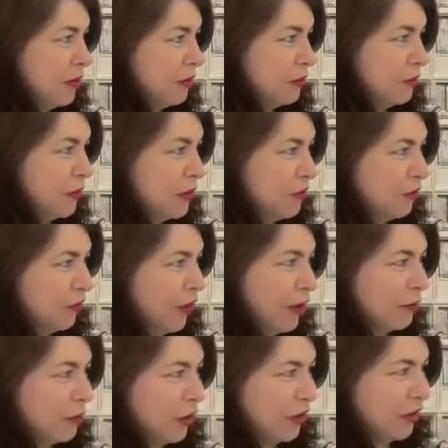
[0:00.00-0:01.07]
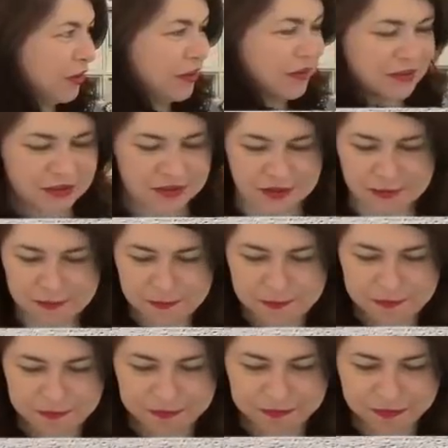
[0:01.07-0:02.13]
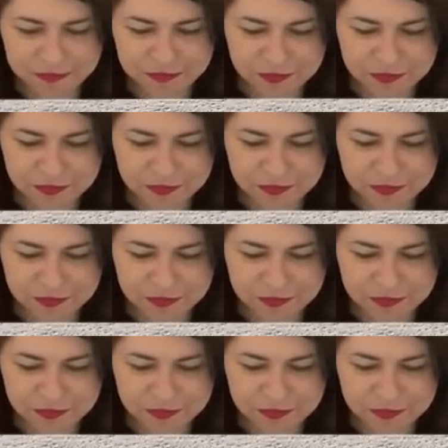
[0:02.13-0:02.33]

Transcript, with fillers: good with a frame like this? Beautiful.